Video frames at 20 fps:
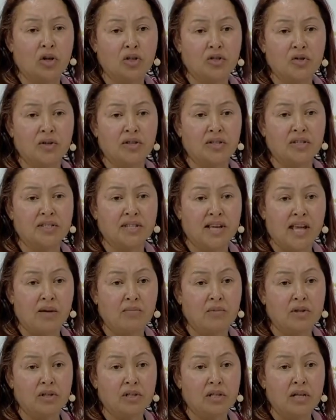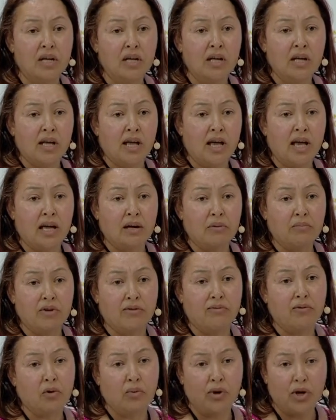brought on the table
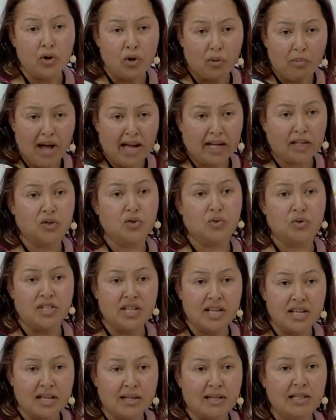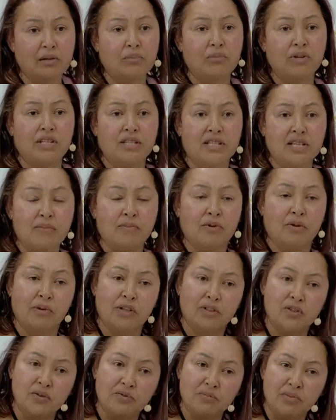before we go back to dig a little bit deeper?
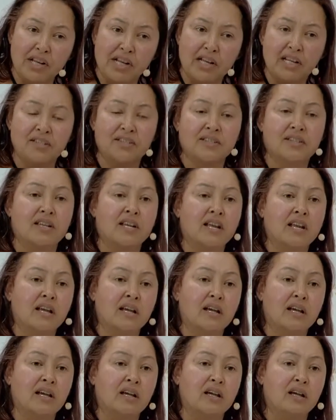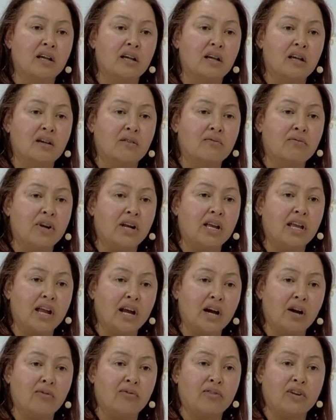But you've been listening very
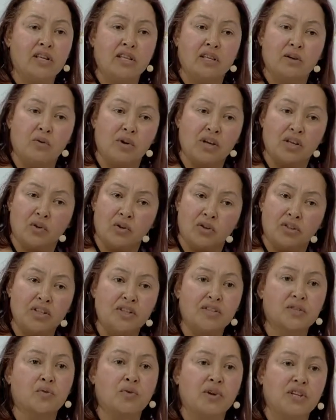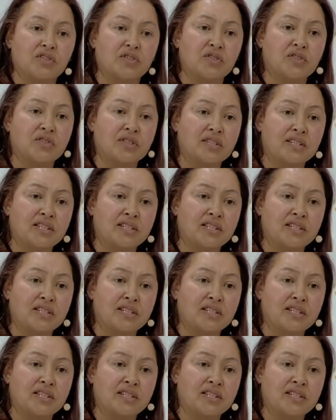carefully on these questions